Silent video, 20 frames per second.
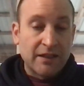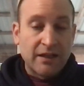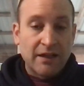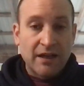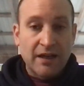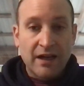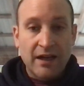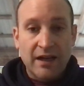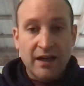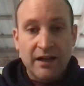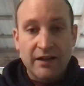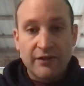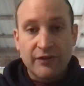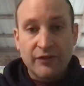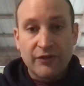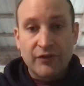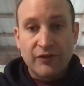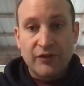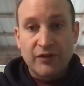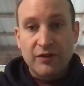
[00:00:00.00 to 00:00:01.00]

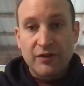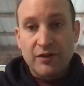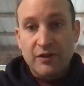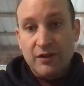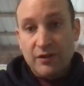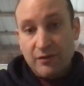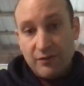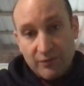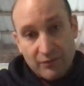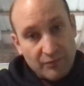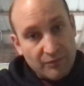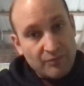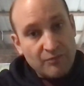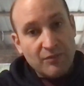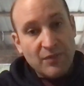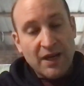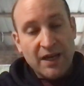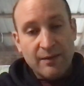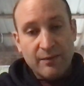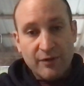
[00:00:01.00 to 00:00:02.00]
and
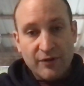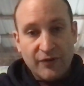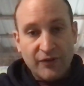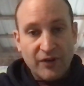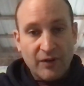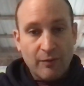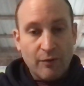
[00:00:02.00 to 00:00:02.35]
maybe some